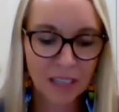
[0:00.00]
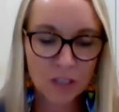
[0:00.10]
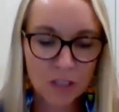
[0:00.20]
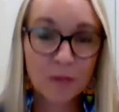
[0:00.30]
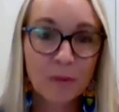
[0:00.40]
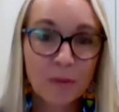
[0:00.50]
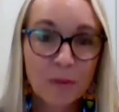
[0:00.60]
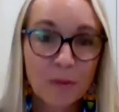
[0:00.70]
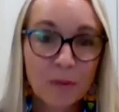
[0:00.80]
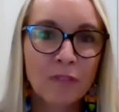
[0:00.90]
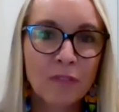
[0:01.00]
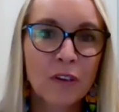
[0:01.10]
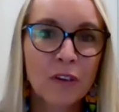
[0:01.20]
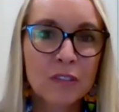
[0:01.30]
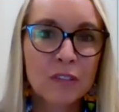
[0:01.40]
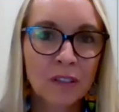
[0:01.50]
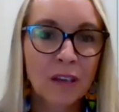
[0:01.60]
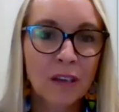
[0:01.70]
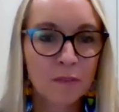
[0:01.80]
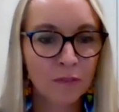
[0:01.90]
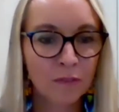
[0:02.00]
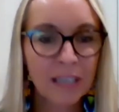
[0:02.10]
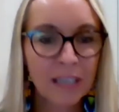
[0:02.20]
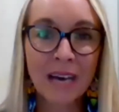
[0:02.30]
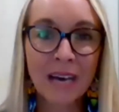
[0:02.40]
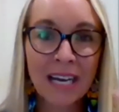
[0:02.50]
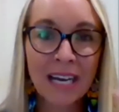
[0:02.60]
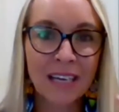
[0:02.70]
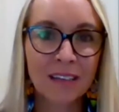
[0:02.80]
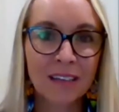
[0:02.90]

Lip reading: So I'm going to be focused on filling my tank.